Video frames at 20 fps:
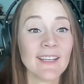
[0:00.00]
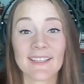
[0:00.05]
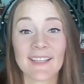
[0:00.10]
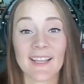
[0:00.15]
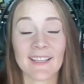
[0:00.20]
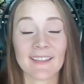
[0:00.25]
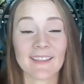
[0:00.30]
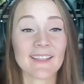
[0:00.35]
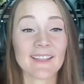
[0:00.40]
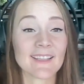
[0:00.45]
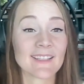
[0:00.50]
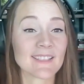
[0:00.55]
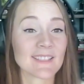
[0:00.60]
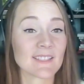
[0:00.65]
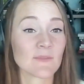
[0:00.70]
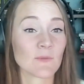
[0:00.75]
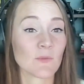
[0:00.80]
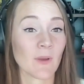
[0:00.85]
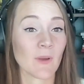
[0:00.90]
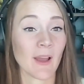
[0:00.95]
And
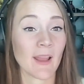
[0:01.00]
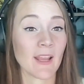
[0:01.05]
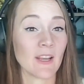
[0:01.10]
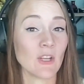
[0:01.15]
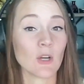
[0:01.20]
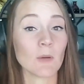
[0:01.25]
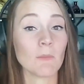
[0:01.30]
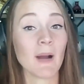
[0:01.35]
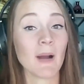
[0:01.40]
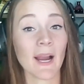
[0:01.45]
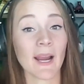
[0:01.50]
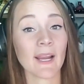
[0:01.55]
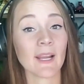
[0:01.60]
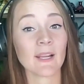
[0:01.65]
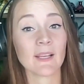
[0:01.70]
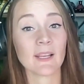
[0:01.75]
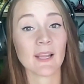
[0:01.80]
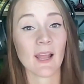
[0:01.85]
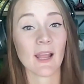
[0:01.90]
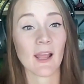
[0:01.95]
Liz, in your
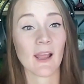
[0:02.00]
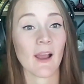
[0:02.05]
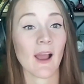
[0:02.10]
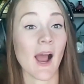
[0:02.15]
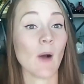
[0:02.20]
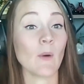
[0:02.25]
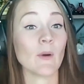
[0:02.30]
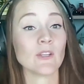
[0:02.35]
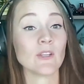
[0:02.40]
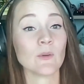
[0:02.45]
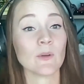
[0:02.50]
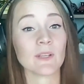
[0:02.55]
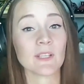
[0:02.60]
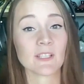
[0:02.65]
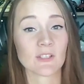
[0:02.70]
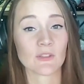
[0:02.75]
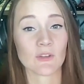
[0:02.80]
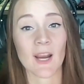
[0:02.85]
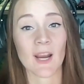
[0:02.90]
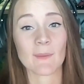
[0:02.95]
mind, how would you
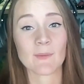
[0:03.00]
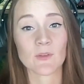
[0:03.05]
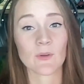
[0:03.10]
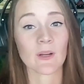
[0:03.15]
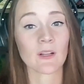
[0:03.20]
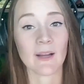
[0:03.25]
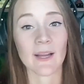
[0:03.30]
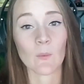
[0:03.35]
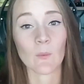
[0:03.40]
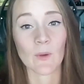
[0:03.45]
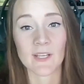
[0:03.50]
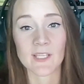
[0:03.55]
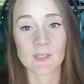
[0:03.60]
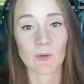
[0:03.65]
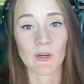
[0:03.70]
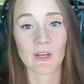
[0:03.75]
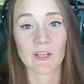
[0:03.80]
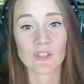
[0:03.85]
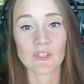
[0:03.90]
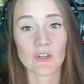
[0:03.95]
describe to a client what is
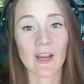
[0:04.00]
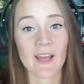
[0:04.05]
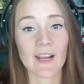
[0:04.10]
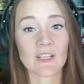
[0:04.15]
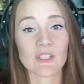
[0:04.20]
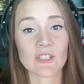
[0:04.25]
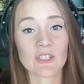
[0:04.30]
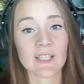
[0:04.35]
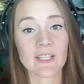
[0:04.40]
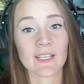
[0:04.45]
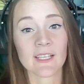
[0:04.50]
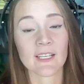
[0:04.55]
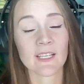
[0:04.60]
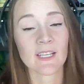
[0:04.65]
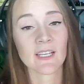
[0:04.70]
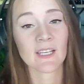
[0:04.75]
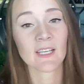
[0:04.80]
brand strategy?